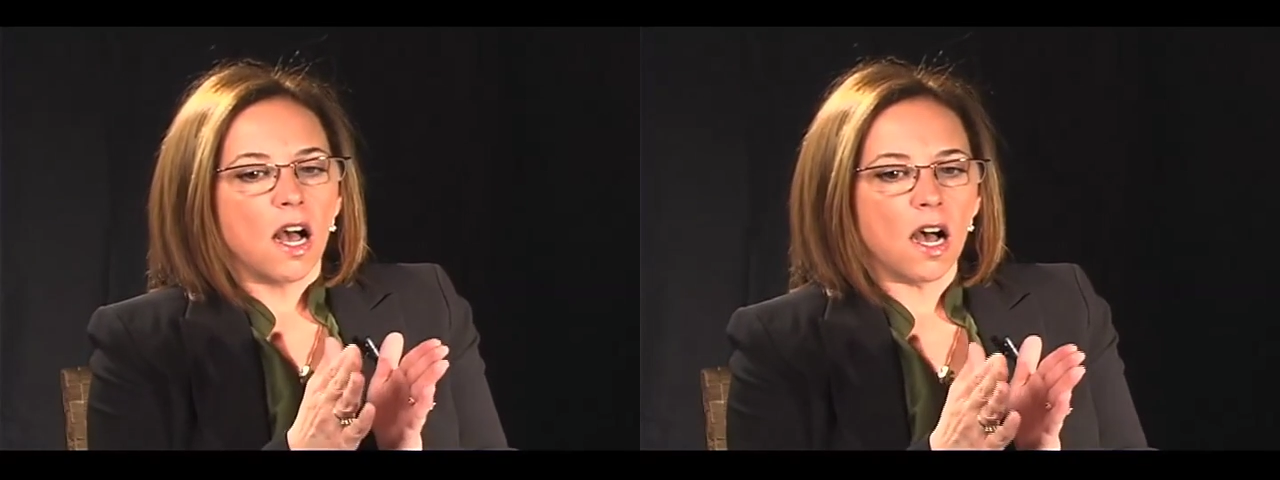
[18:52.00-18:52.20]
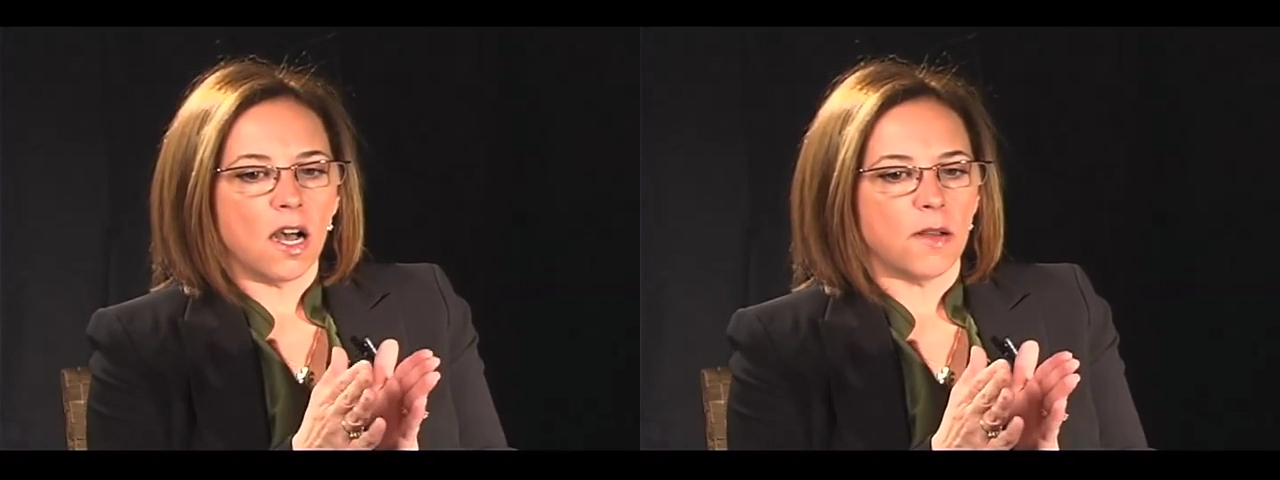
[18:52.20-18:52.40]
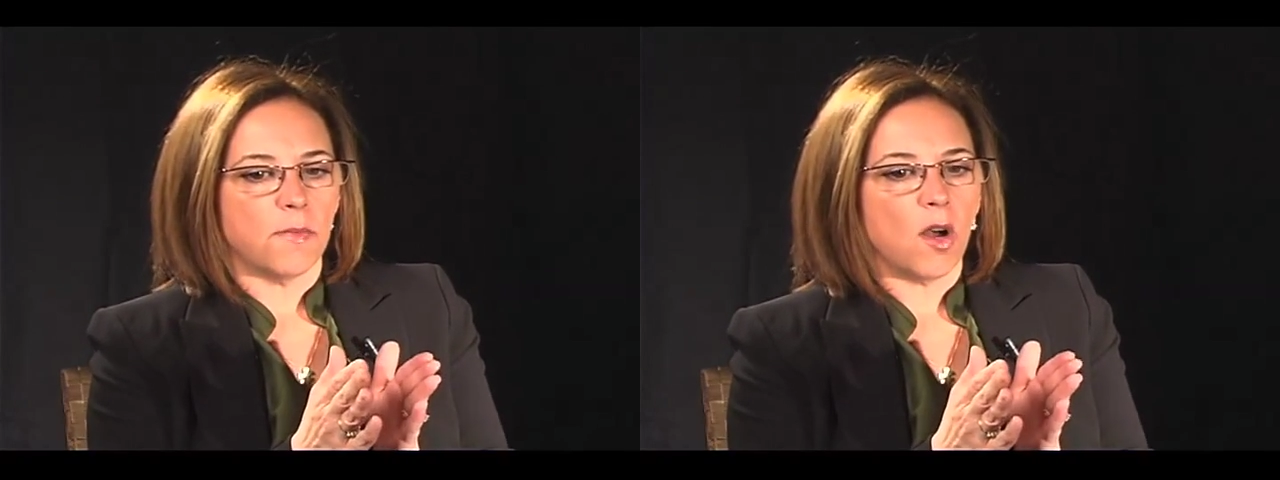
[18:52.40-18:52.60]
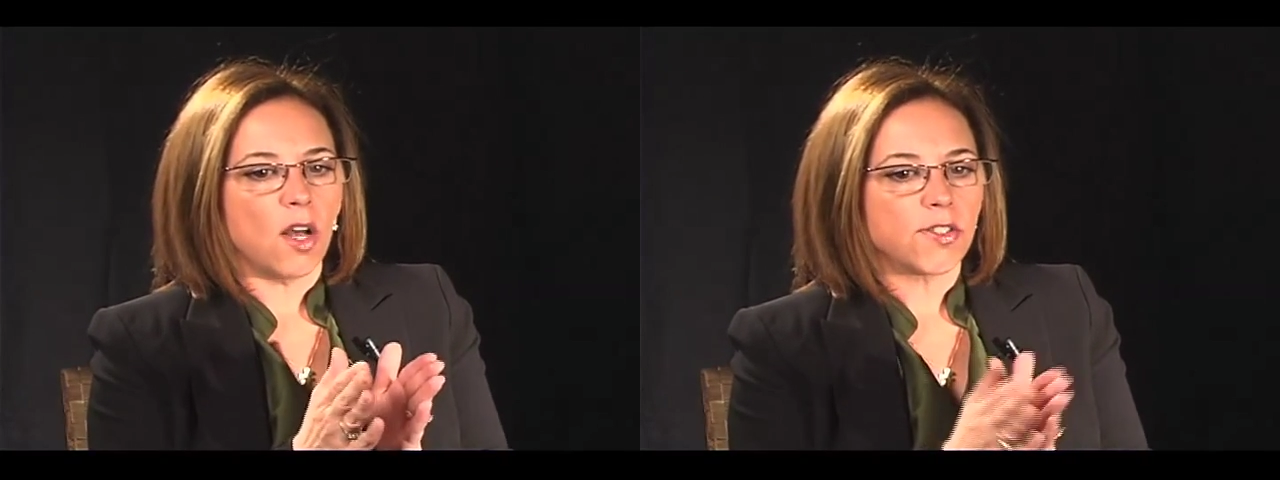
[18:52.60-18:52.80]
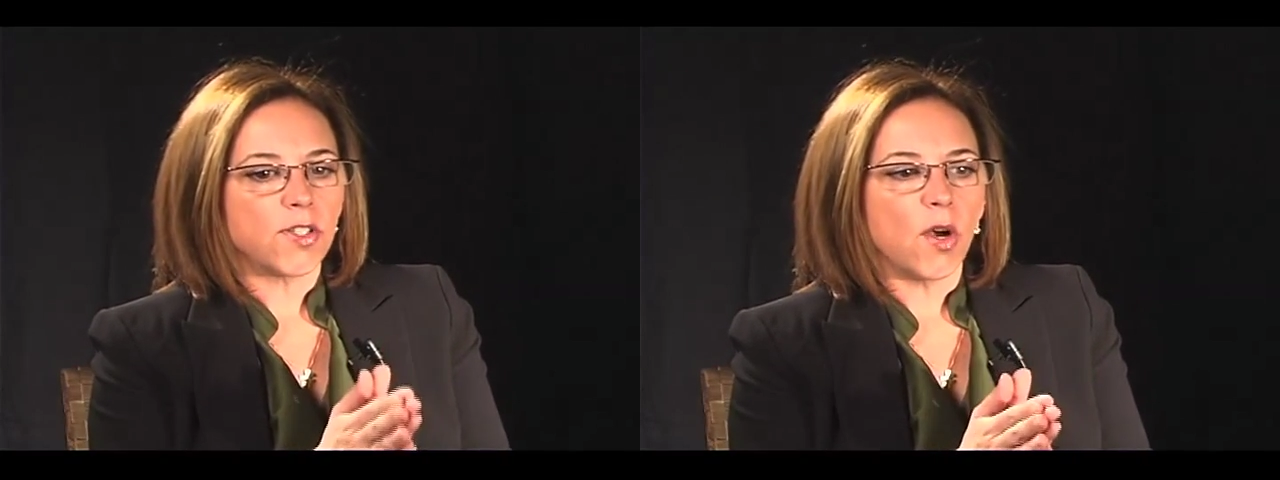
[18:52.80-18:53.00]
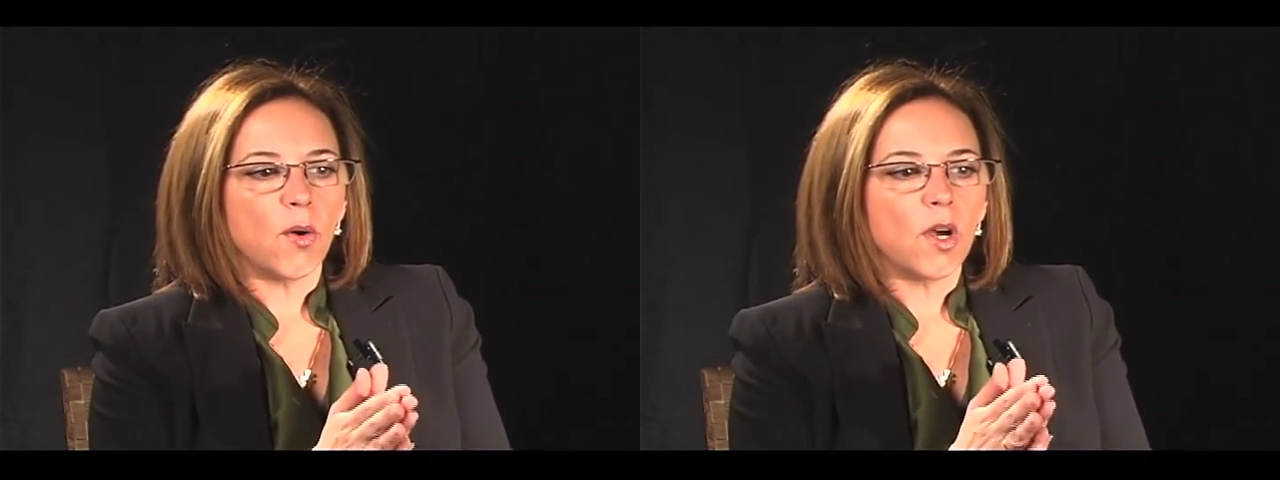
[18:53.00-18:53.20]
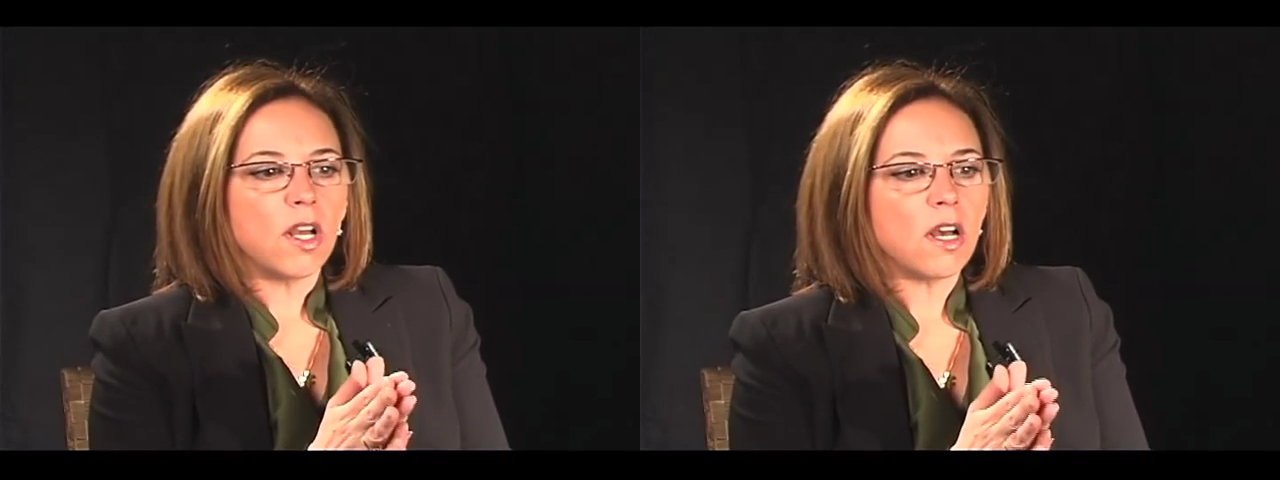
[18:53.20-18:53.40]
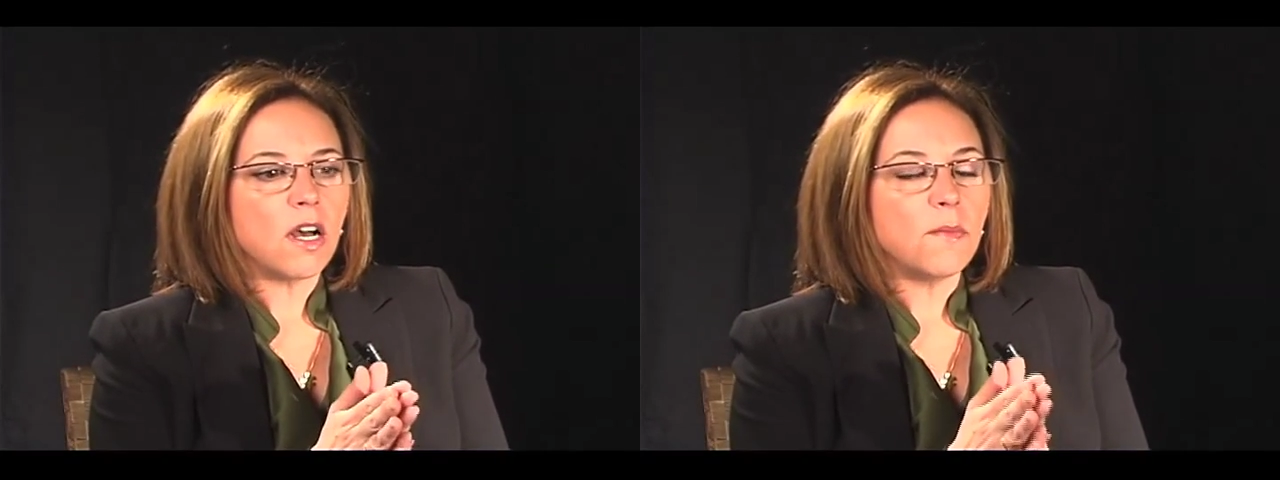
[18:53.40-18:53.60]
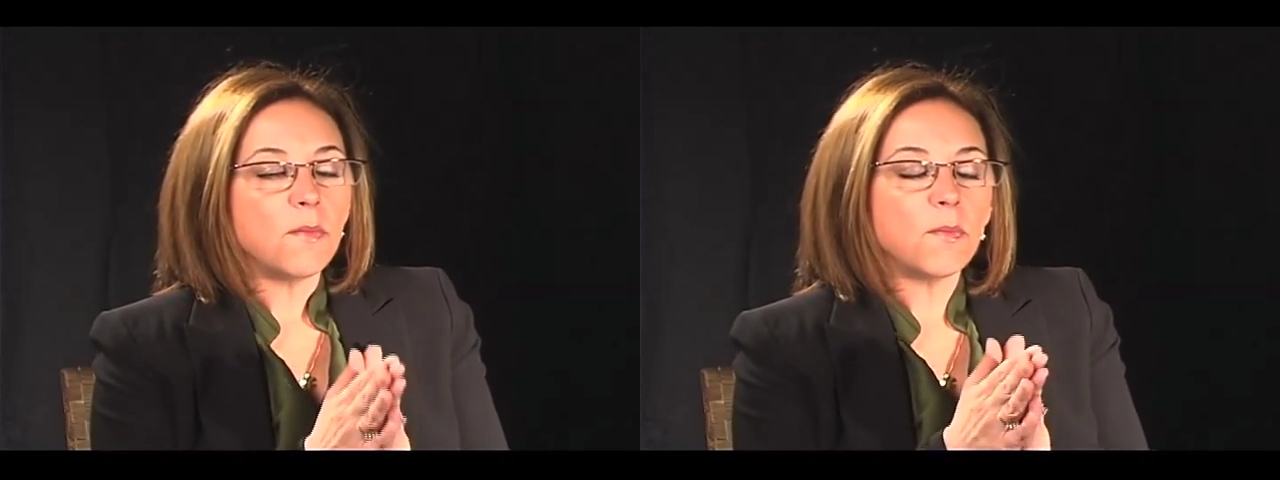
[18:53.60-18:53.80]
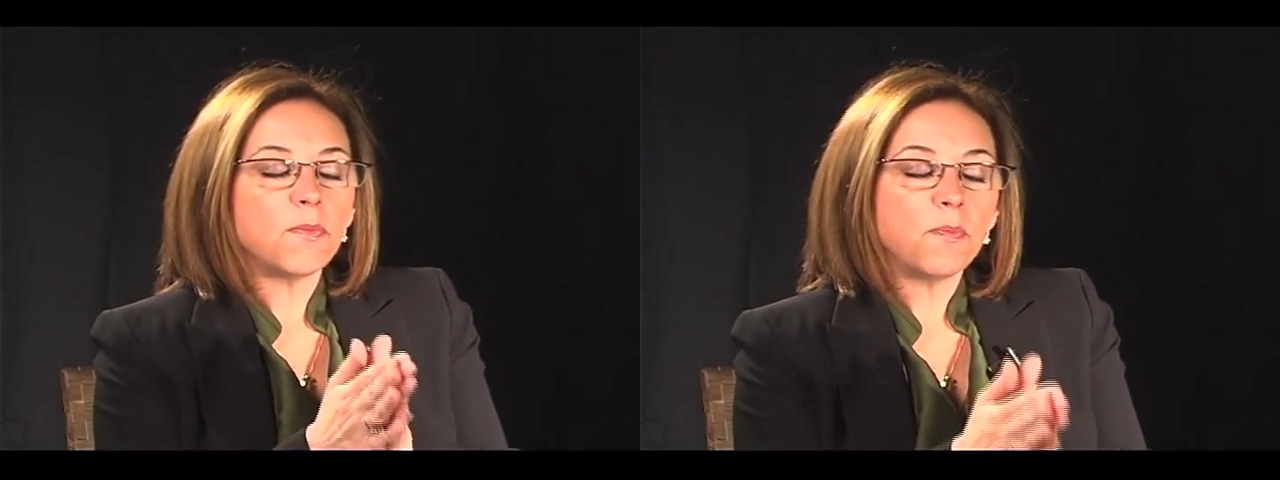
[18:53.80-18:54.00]
Also,
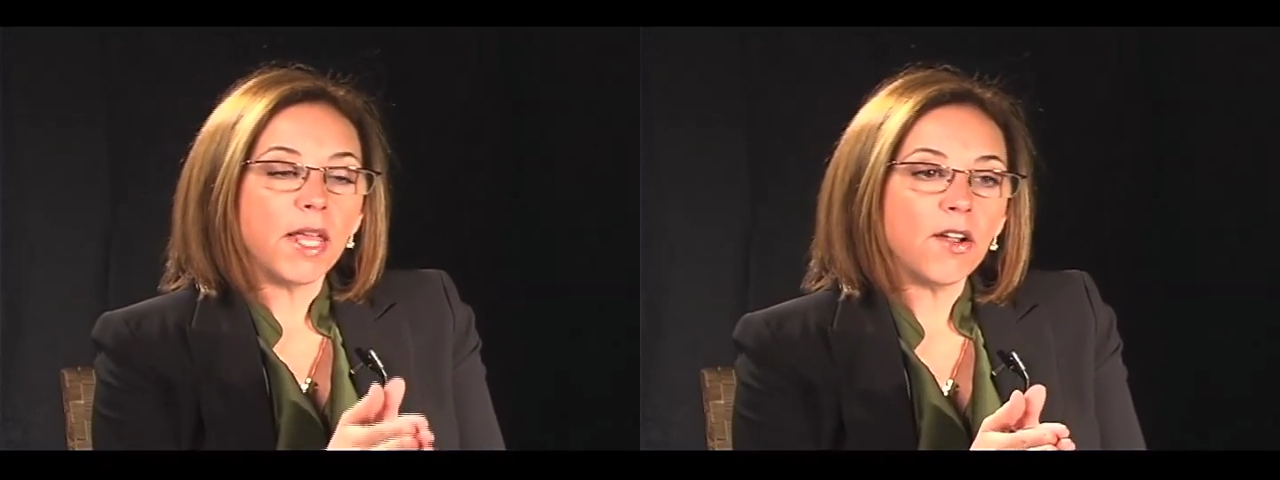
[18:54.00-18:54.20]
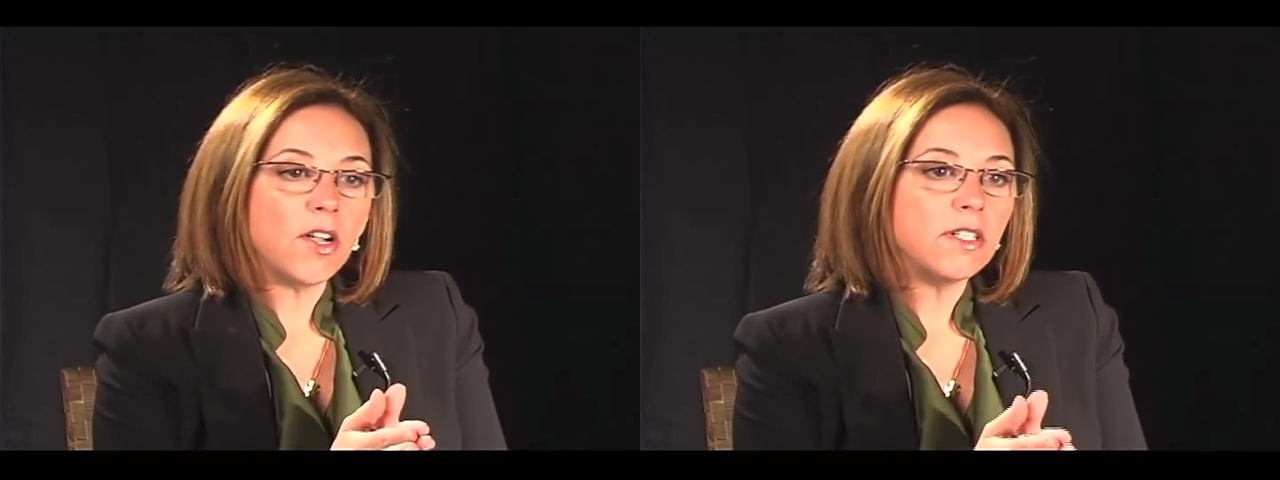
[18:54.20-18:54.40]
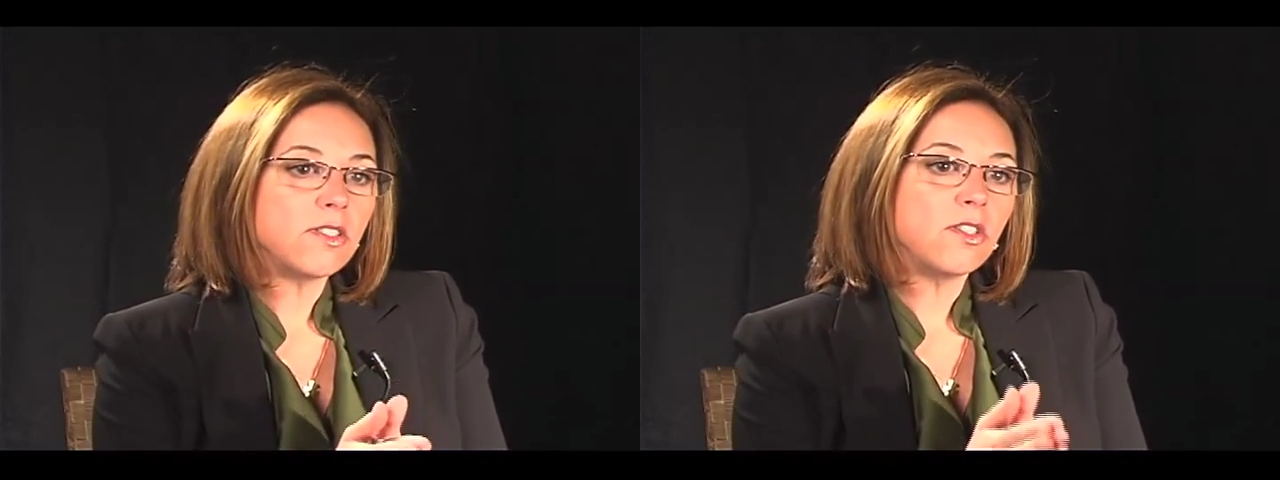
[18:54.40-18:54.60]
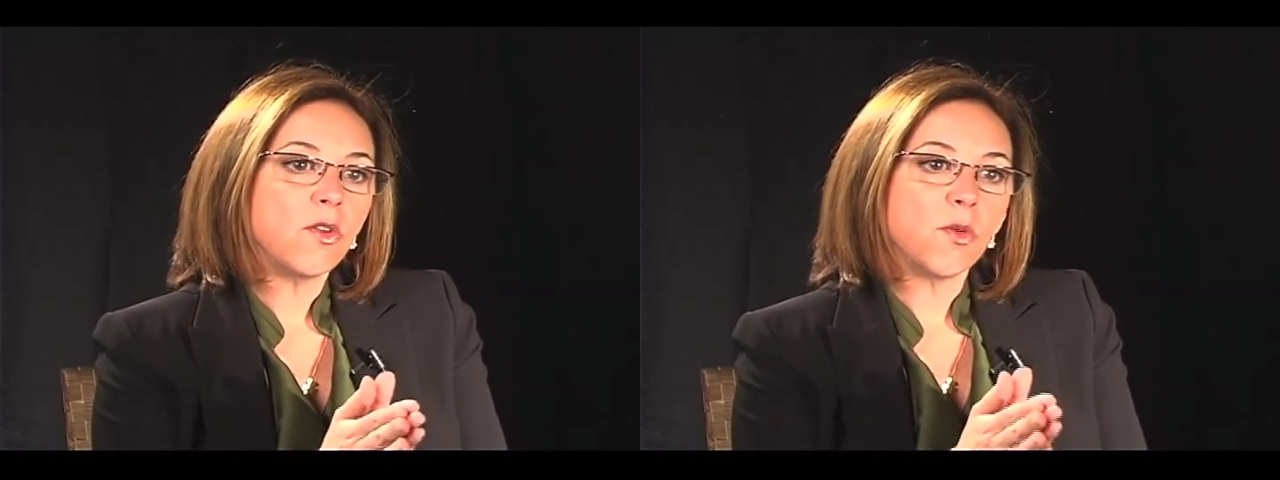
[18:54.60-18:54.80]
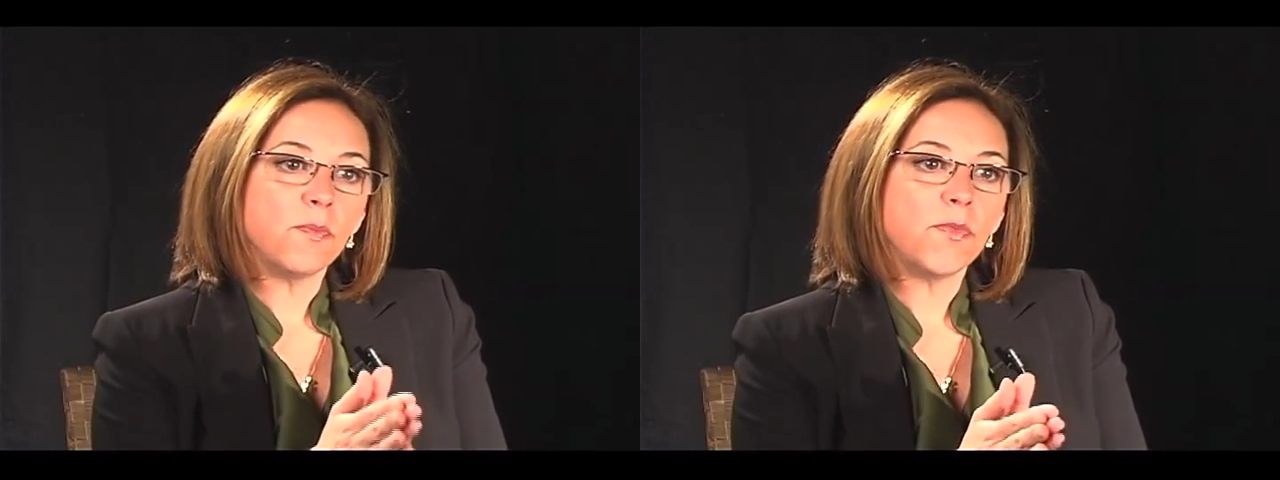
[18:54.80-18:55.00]
parents, you know,